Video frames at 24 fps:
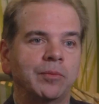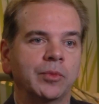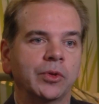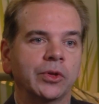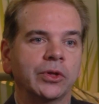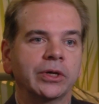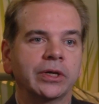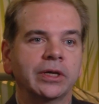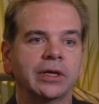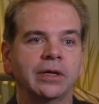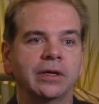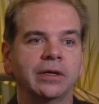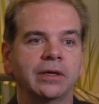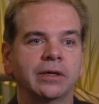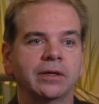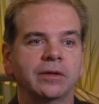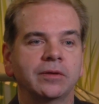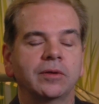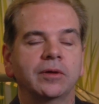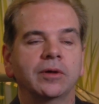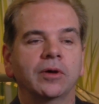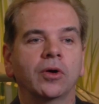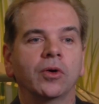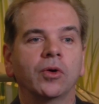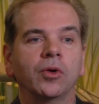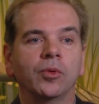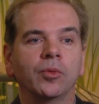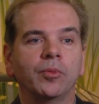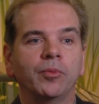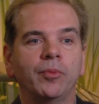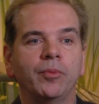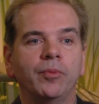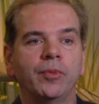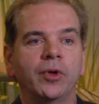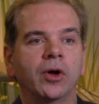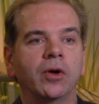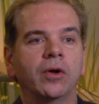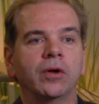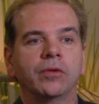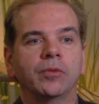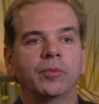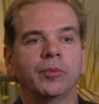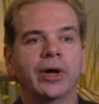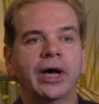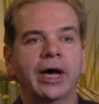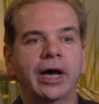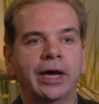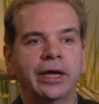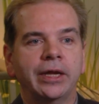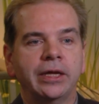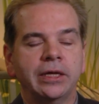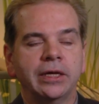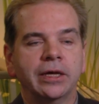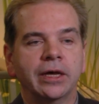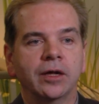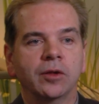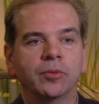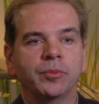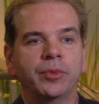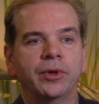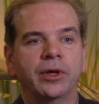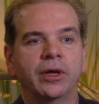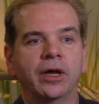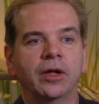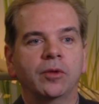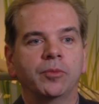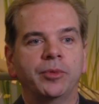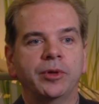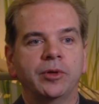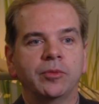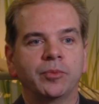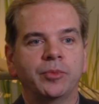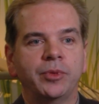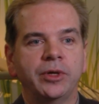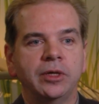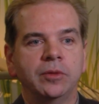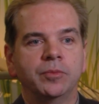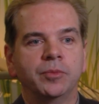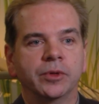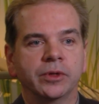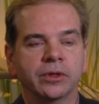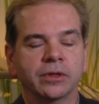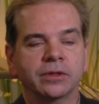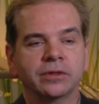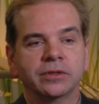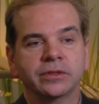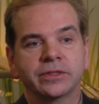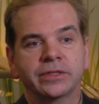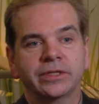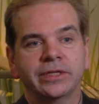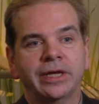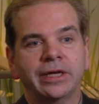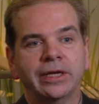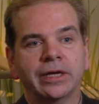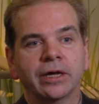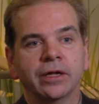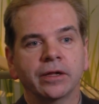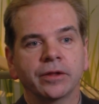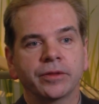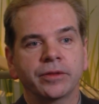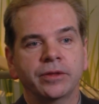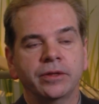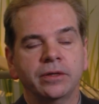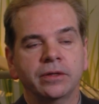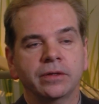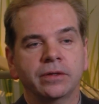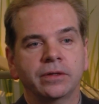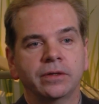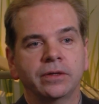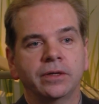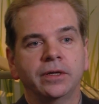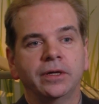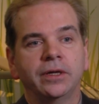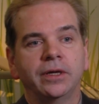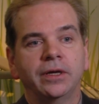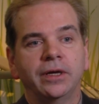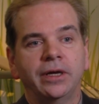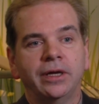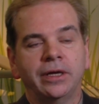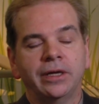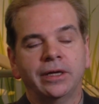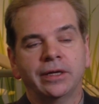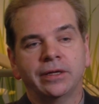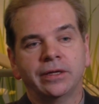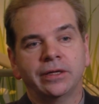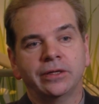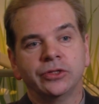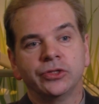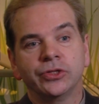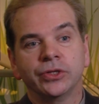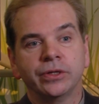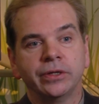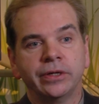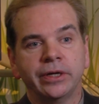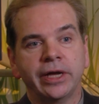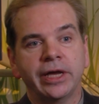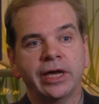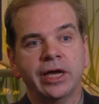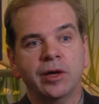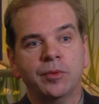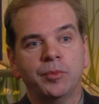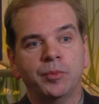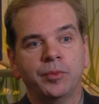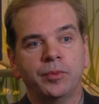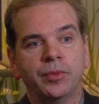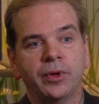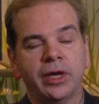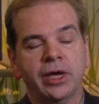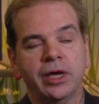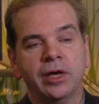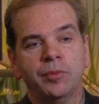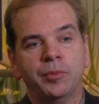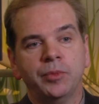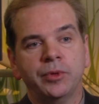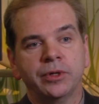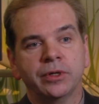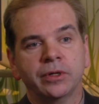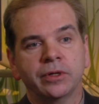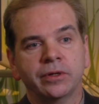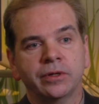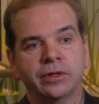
looking at a whole body, helping people stay healthier and in turn happier.